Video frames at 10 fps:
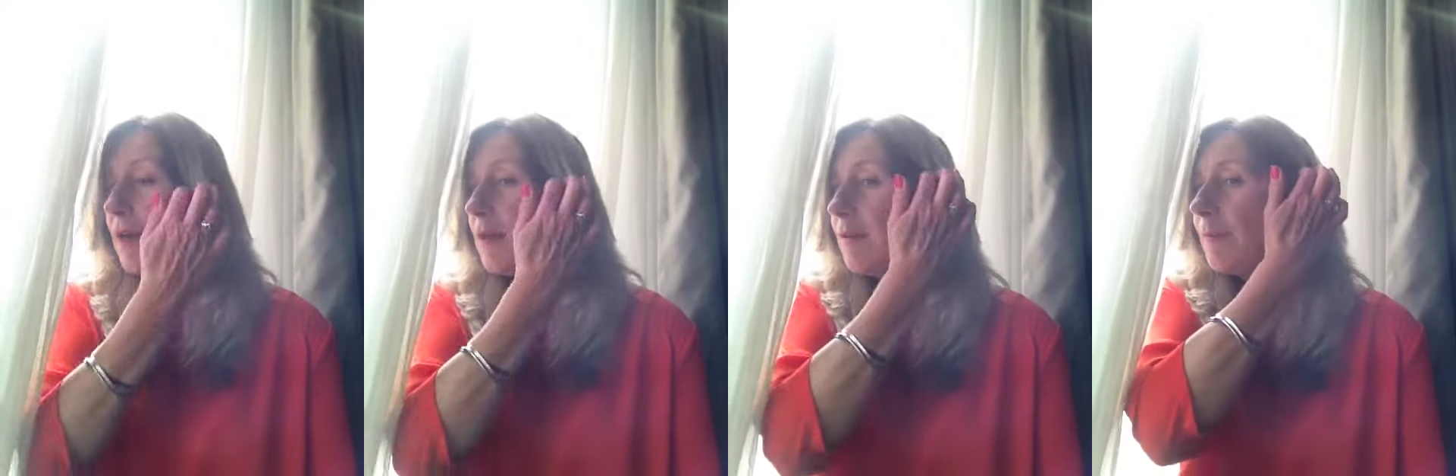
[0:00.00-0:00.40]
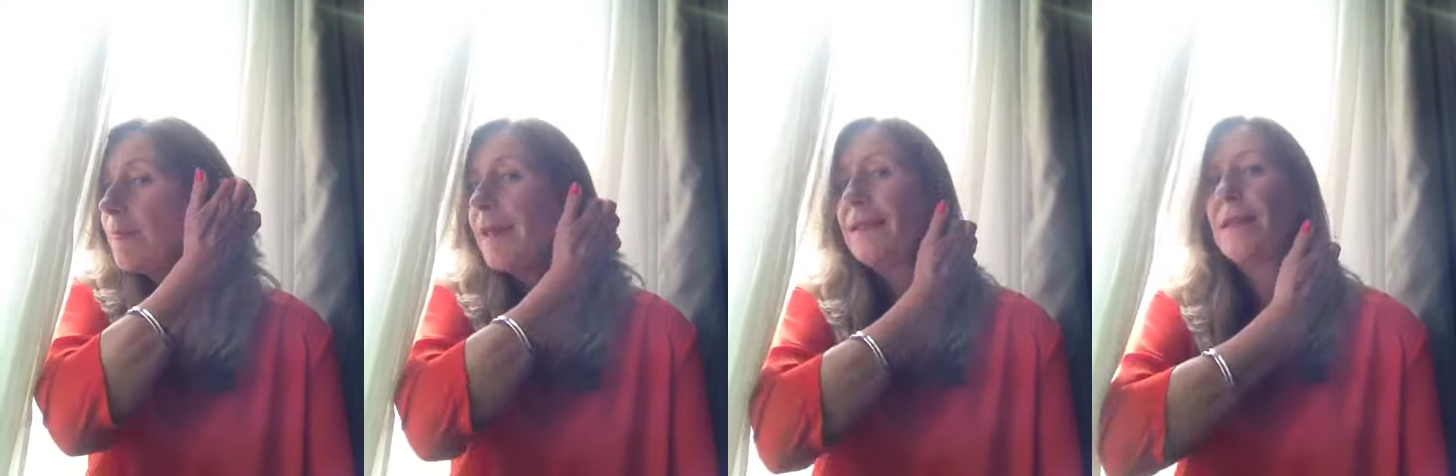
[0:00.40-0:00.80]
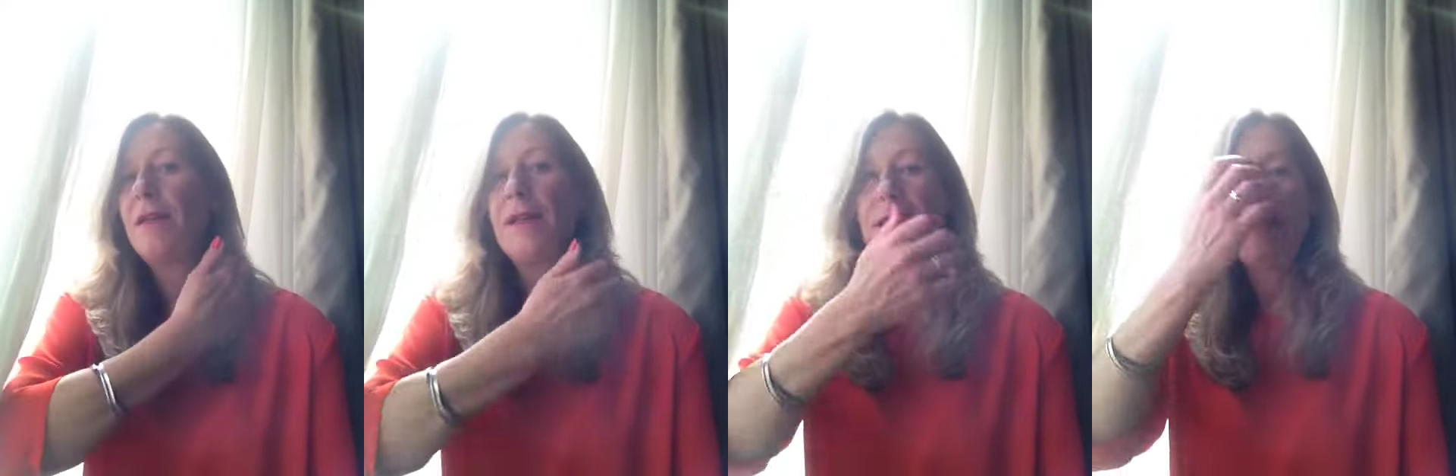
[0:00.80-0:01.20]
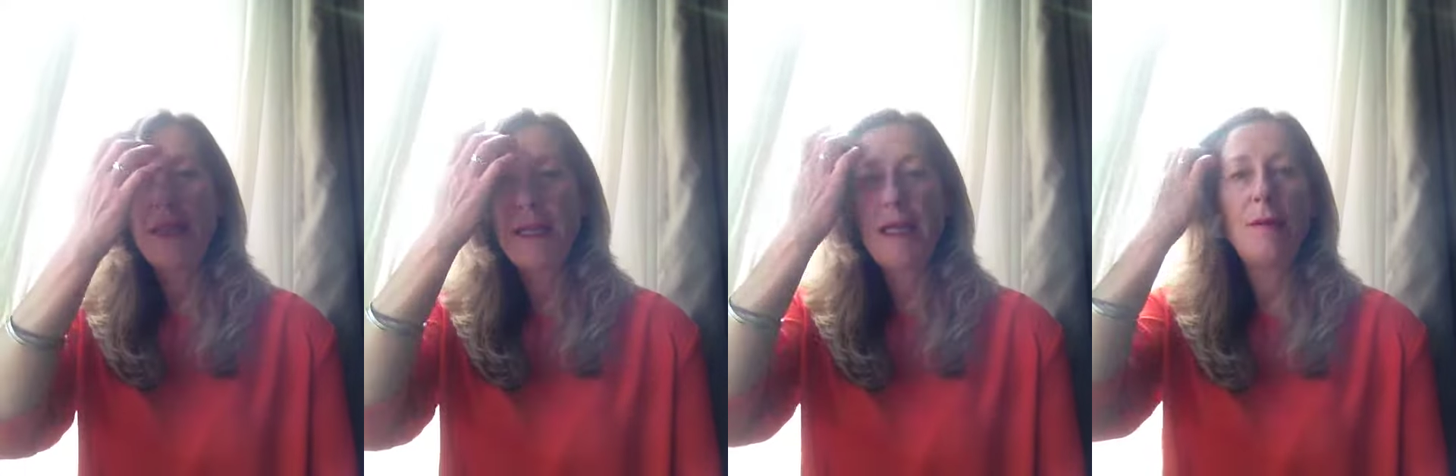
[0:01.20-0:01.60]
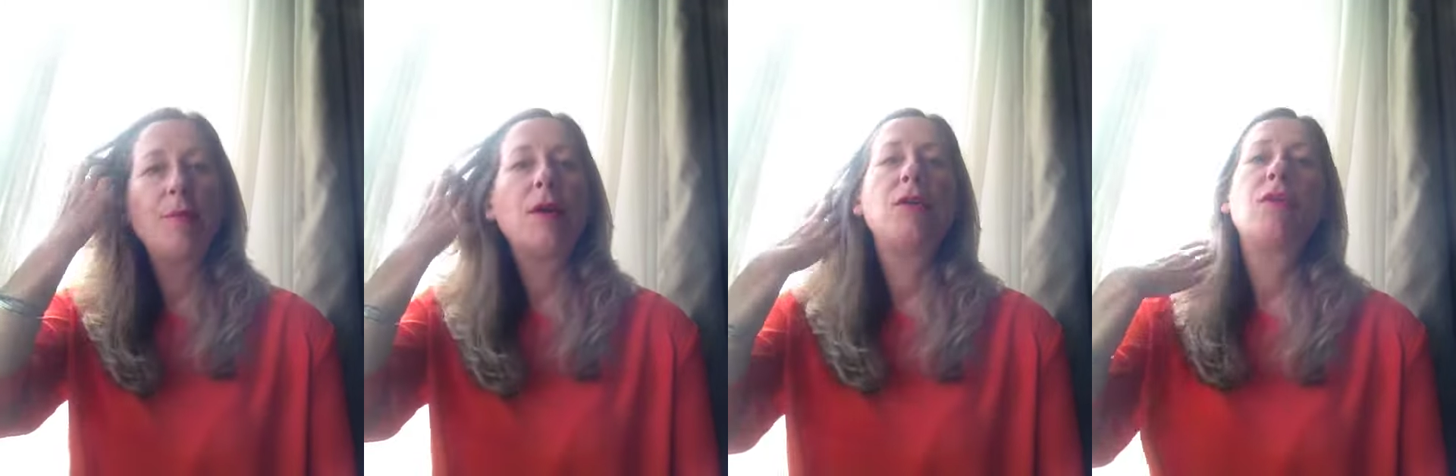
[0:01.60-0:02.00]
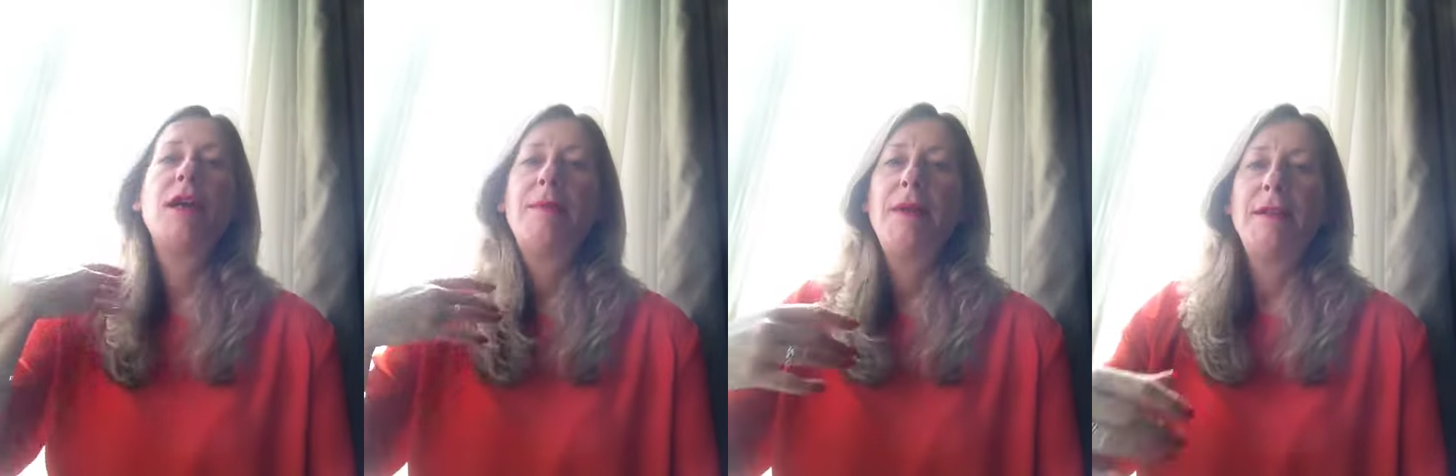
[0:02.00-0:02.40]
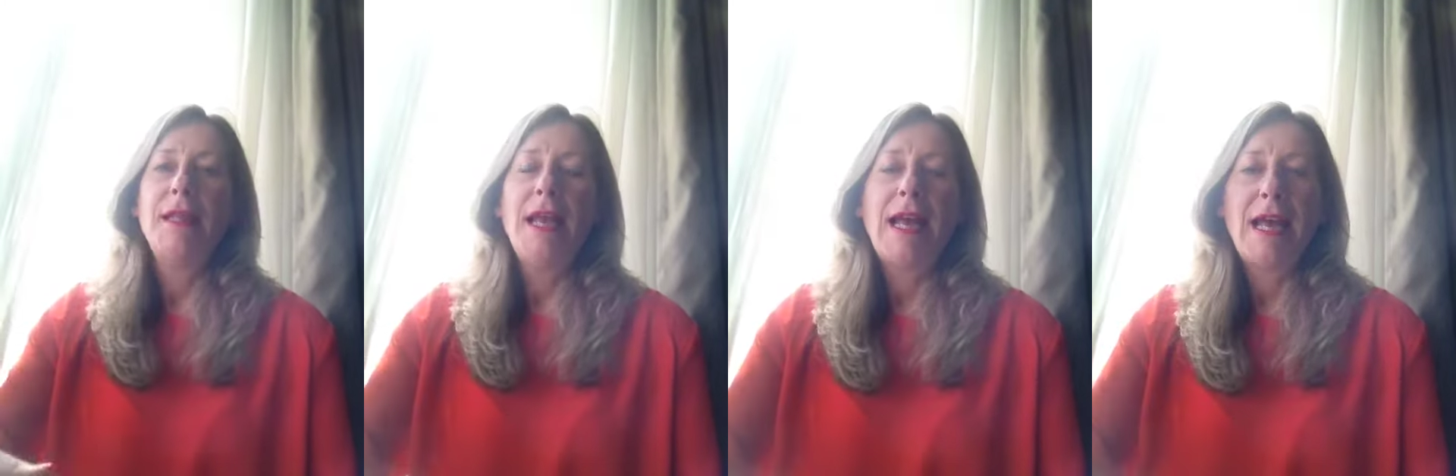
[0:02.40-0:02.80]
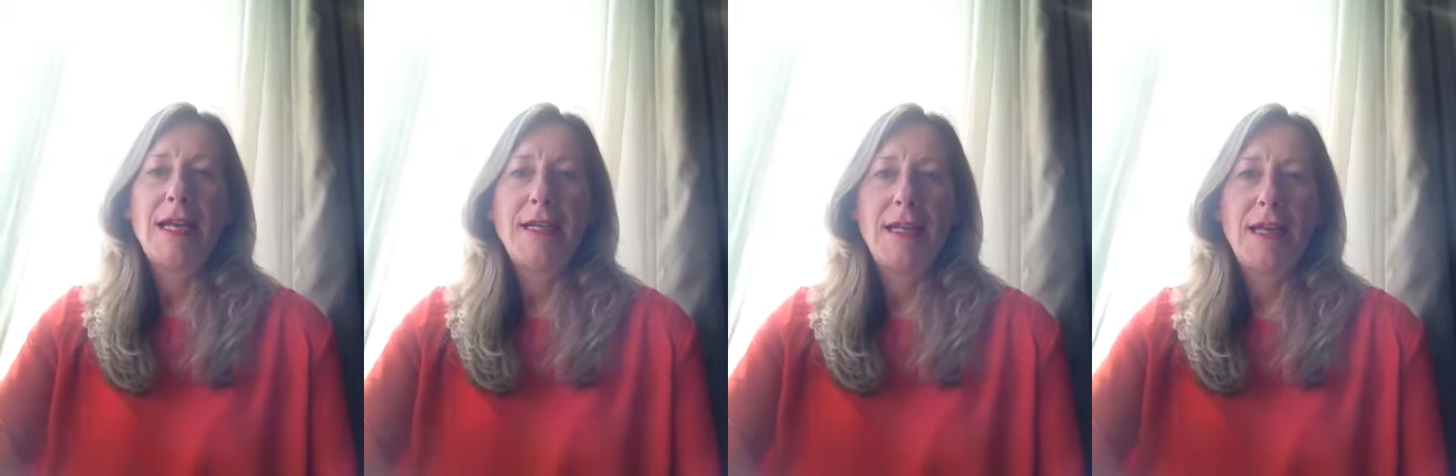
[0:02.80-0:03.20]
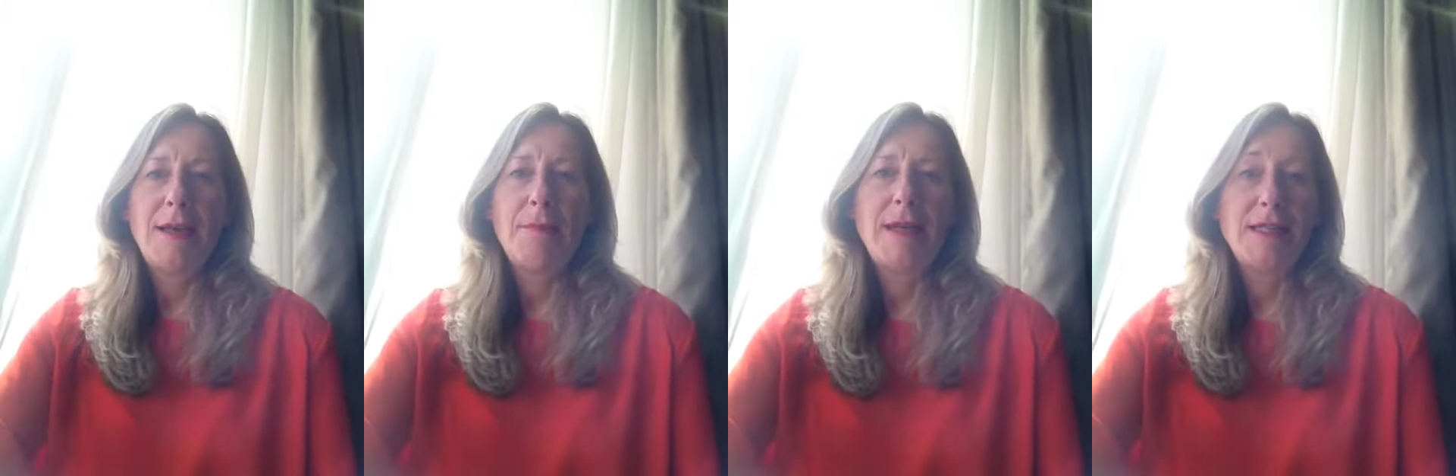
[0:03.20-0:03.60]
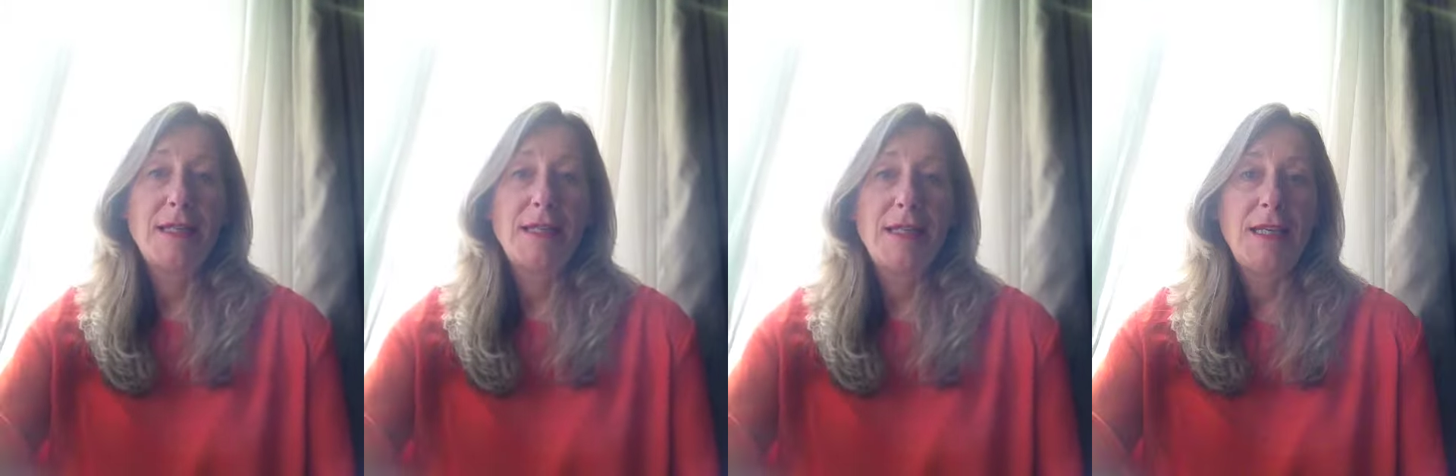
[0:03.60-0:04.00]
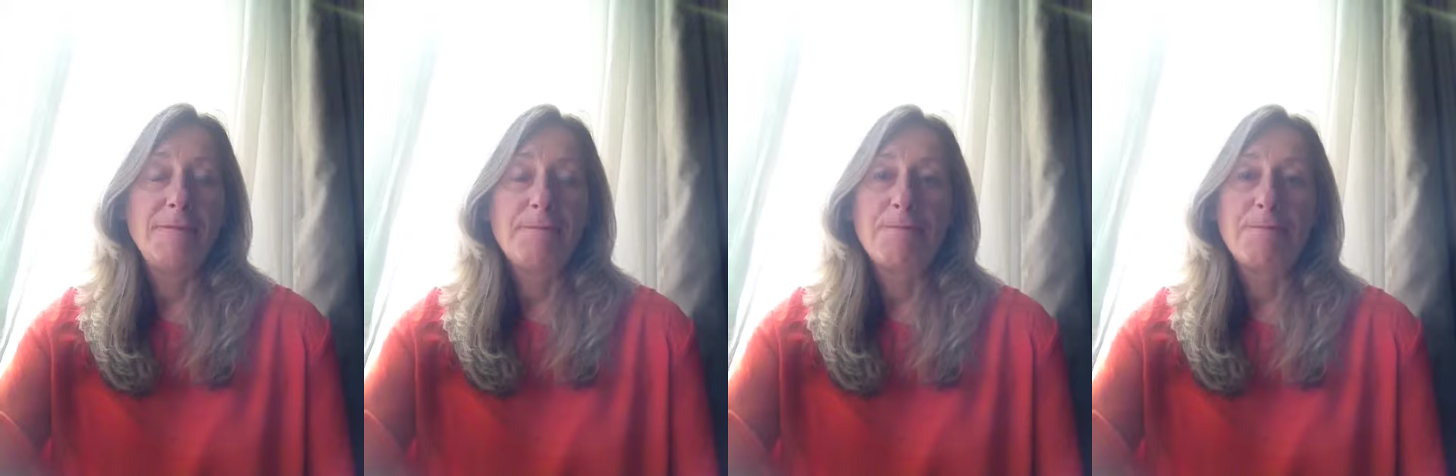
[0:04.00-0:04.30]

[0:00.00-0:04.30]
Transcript: Um, it's a 90 day program and it basically